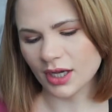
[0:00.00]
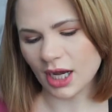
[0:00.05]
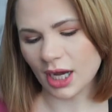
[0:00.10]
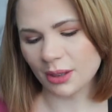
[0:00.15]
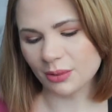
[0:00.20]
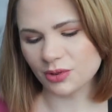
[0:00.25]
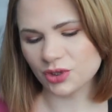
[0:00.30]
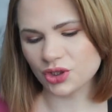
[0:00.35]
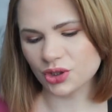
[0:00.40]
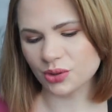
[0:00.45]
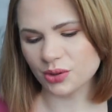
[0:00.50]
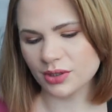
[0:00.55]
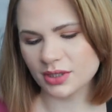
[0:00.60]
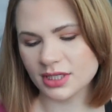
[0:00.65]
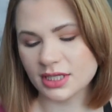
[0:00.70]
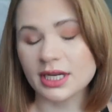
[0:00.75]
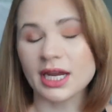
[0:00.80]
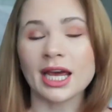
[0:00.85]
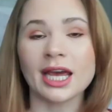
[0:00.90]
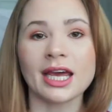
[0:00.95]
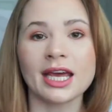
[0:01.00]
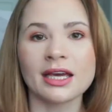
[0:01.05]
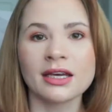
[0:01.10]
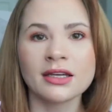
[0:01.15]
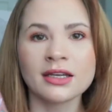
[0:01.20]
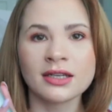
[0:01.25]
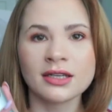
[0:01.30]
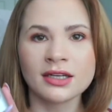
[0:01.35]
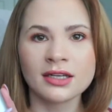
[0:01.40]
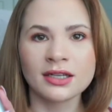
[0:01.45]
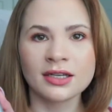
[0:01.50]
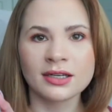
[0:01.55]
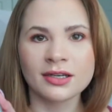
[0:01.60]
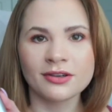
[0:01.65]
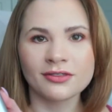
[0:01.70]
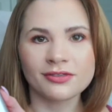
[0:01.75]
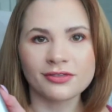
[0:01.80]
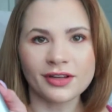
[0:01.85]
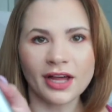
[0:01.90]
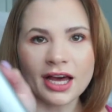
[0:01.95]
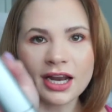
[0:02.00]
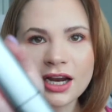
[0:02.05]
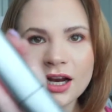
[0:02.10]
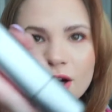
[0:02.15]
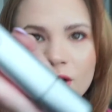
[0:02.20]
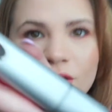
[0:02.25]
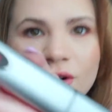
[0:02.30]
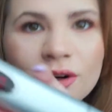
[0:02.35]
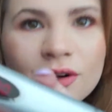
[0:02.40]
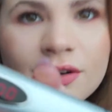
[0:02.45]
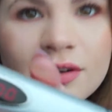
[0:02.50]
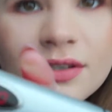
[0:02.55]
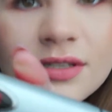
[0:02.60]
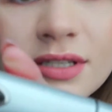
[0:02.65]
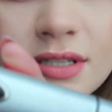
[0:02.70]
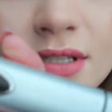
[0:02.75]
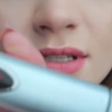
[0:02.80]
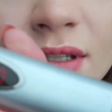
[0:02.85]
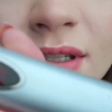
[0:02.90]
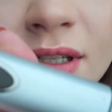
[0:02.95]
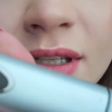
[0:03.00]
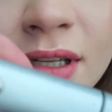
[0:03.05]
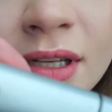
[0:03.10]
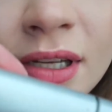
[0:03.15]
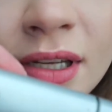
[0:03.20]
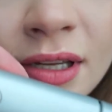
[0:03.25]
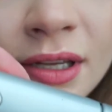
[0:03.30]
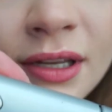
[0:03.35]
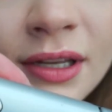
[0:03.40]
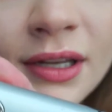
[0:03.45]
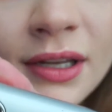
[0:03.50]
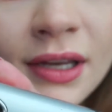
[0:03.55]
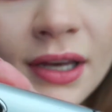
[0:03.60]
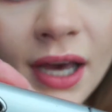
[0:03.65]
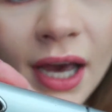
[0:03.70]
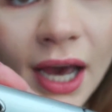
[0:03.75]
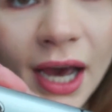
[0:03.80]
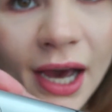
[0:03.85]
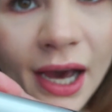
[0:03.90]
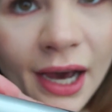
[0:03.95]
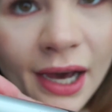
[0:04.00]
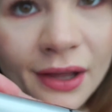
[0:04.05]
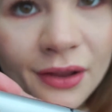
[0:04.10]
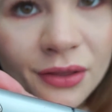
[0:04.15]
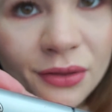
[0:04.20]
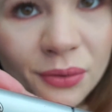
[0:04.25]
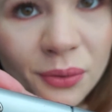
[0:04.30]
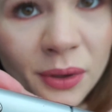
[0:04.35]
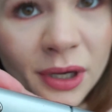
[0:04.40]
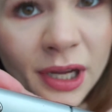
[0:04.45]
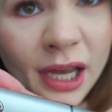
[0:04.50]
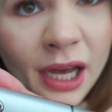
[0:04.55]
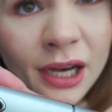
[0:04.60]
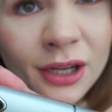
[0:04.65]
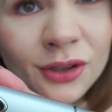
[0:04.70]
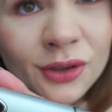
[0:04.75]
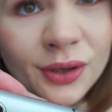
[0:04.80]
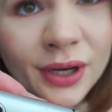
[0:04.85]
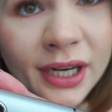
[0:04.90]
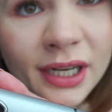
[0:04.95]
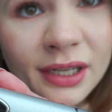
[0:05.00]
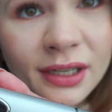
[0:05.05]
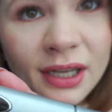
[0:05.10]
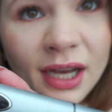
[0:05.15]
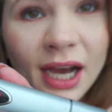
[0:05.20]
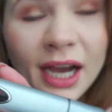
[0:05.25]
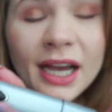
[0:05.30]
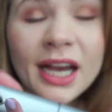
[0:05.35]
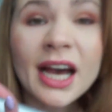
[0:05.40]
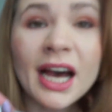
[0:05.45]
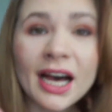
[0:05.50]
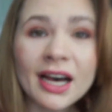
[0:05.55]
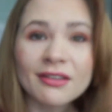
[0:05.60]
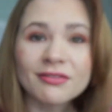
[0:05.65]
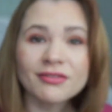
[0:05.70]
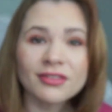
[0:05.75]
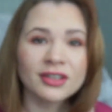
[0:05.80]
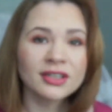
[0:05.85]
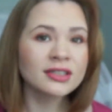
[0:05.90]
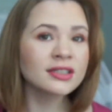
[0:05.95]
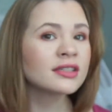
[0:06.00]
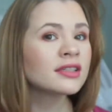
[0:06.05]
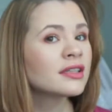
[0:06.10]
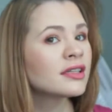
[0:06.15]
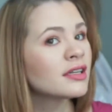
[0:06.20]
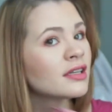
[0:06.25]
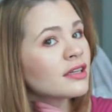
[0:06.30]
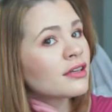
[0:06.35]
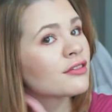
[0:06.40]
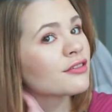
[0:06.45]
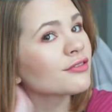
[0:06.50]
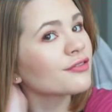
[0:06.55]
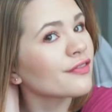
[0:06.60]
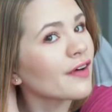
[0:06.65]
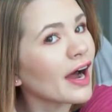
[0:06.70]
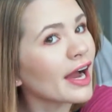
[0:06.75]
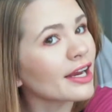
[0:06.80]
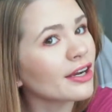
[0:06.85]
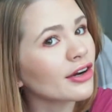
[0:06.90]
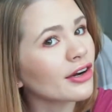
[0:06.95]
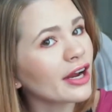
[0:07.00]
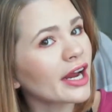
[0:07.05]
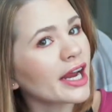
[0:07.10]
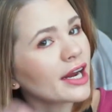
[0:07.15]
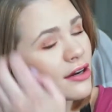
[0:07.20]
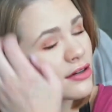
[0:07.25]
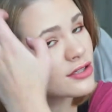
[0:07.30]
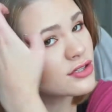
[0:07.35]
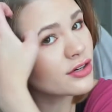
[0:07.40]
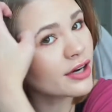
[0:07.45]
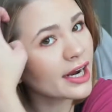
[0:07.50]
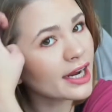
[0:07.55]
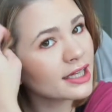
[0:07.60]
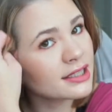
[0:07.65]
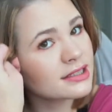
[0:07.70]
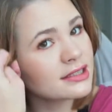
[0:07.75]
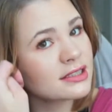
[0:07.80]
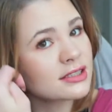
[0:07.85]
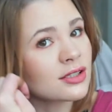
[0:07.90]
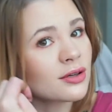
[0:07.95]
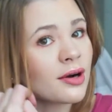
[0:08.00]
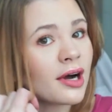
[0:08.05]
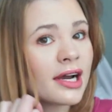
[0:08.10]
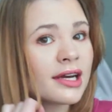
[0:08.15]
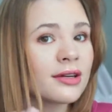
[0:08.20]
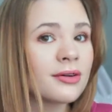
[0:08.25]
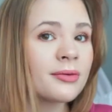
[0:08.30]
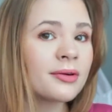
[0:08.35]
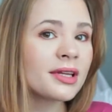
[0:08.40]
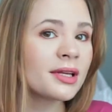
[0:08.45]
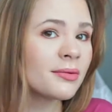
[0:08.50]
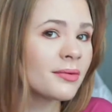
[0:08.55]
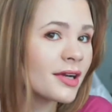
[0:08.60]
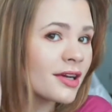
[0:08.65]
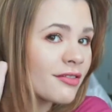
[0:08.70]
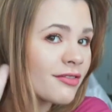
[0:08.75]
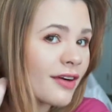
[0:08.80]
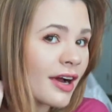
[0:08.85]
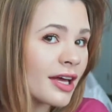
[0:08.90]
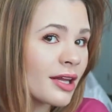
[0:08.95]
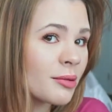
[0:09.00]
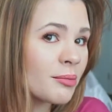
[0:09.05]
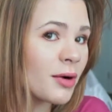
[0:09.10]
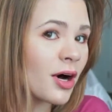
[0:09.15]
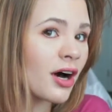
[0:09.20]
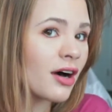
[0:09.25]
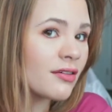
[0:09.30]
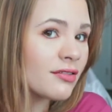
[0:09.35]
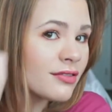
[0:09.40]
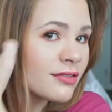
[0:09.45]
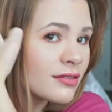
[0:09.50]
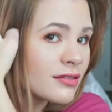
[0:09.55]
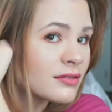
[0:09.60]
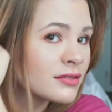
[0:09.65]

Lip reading: I will show you today flat iron curls at 300. I have finer hair strands, so I don't really want to fry them off.